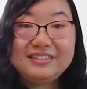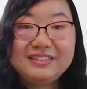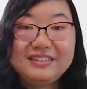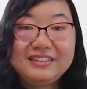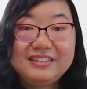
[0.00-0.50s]

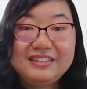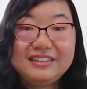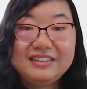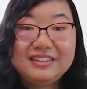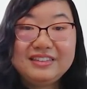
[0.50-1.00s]

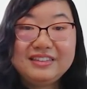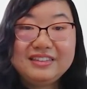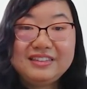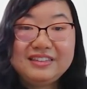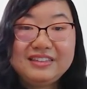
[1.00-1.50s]

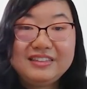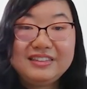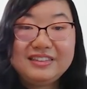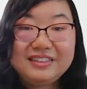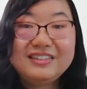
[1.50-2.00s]

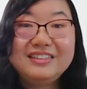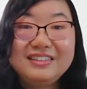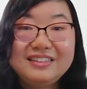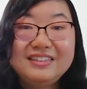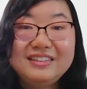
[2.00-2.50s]

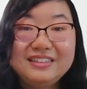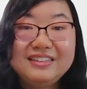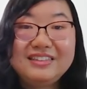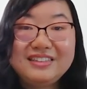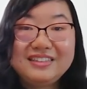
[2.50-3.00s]

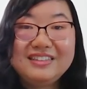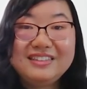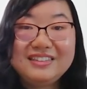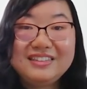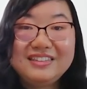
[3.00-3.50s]

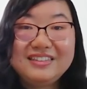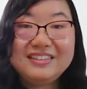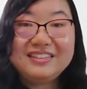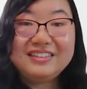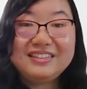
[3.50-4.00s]

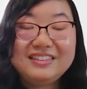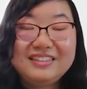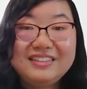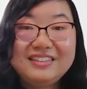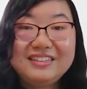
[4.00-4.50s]

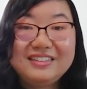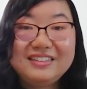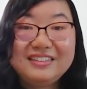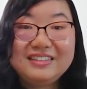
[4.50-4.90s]
The person shown says nothing.